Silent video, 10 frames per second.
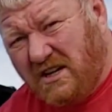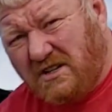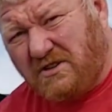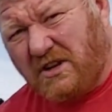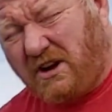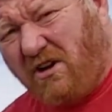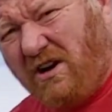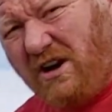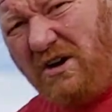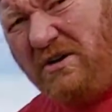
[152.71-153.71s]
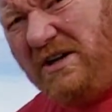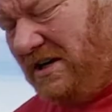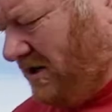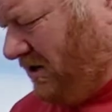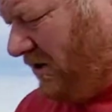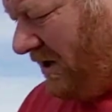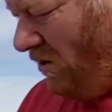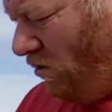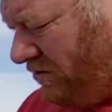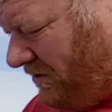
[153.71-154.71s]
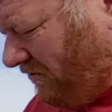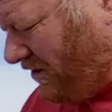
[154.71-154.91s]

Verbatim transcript: So the cargo, you can hold your foot